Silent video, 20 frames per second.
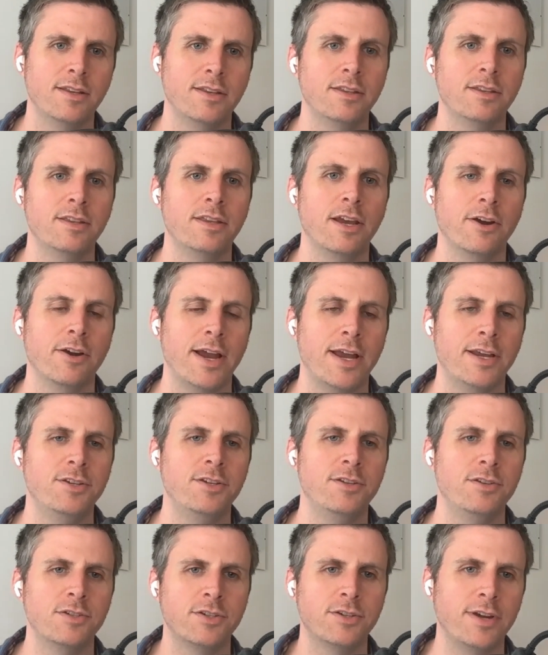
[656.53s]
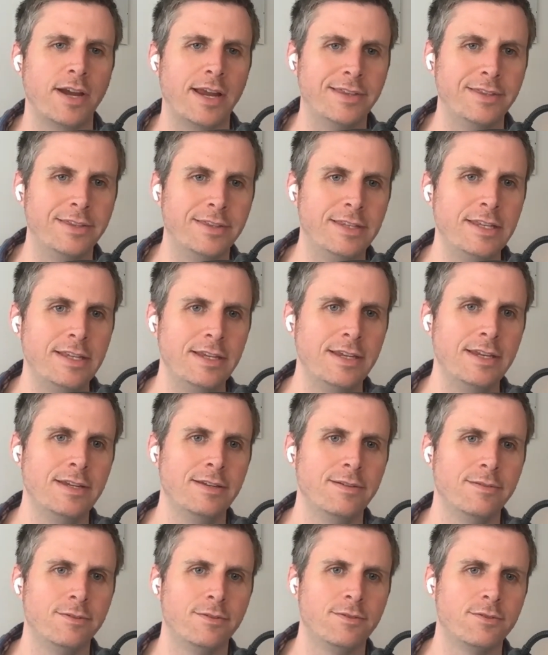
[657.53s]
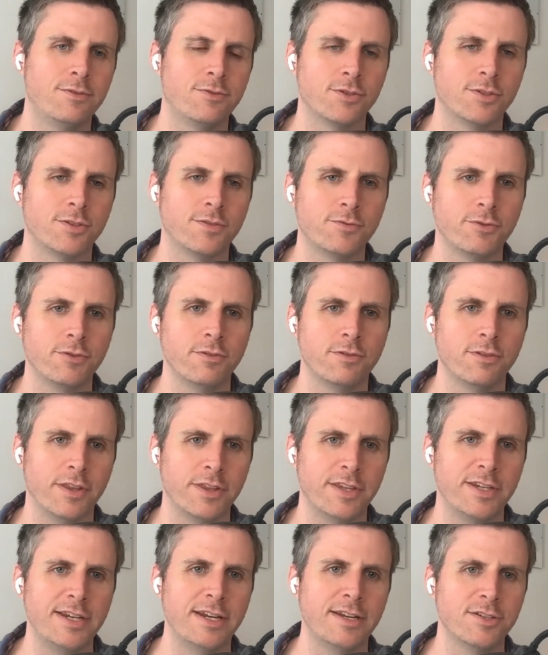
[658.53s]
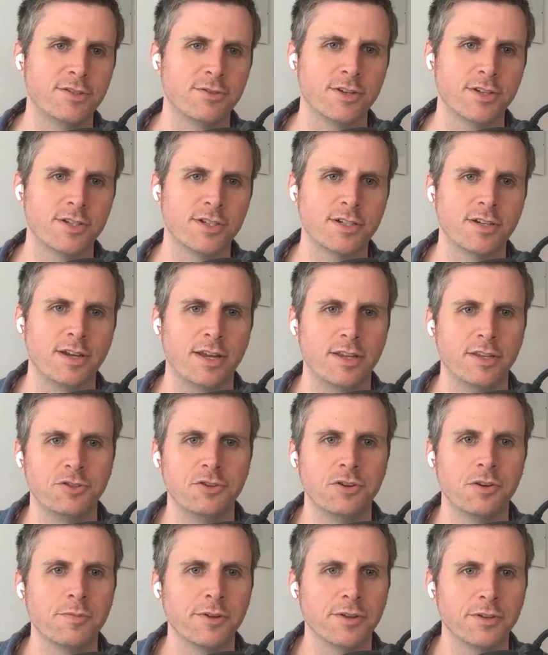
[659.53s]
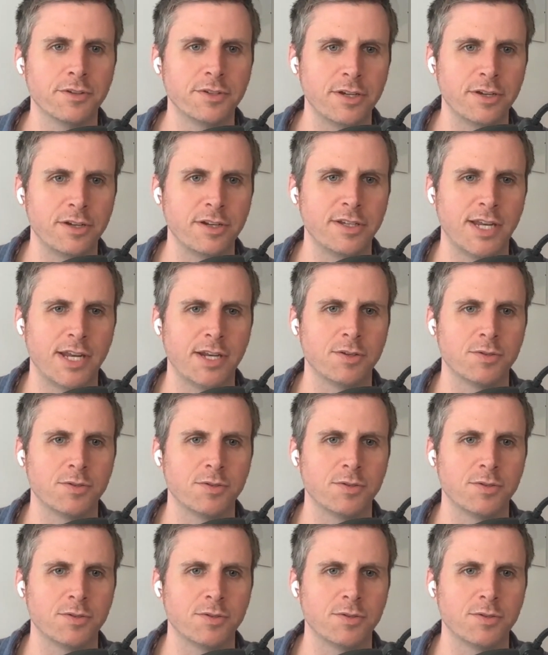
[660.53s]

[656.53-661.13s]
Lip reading: their end user and the source of truth on the data source, the durable data